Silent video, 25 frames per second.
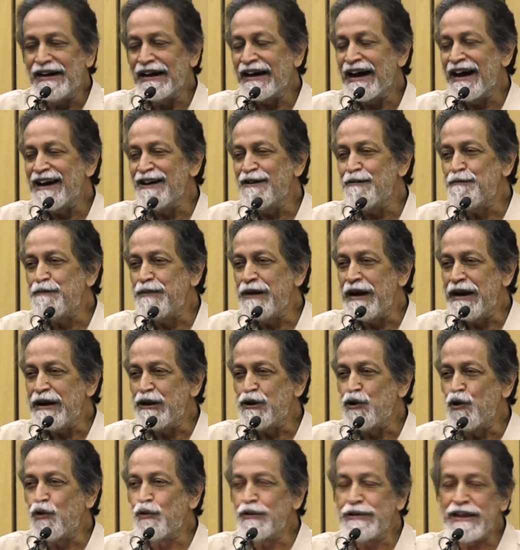a kind of
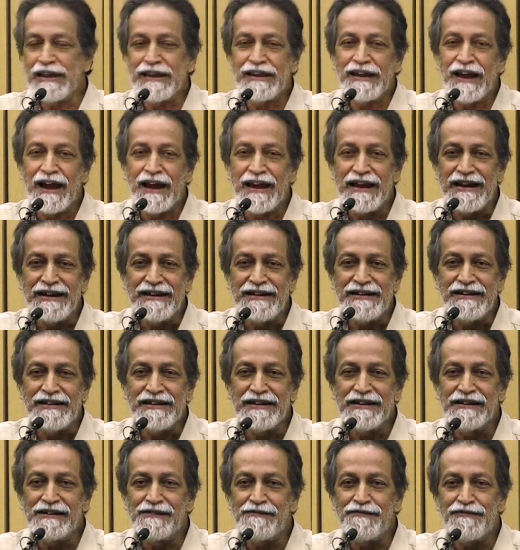Platonic
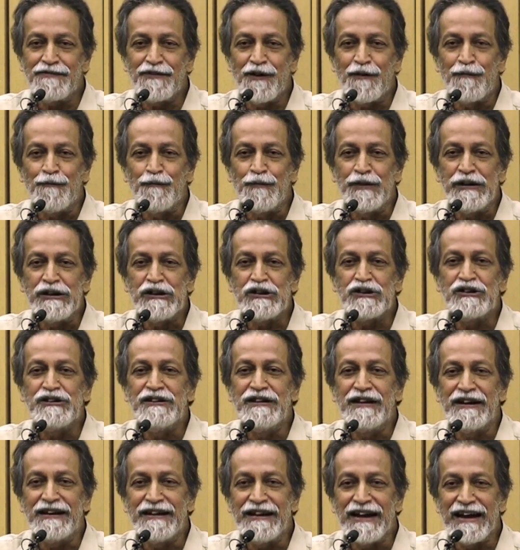ideal from which
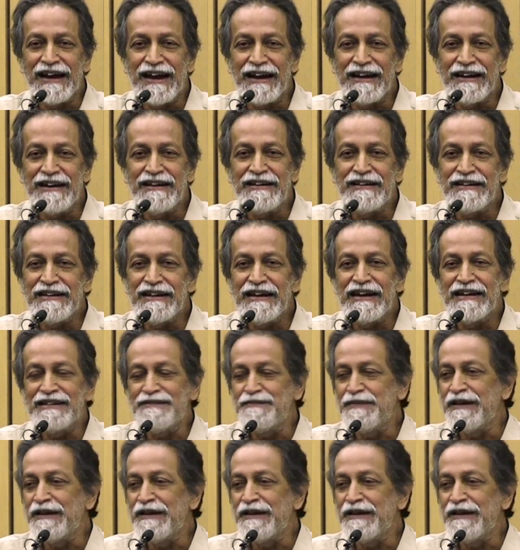the reality has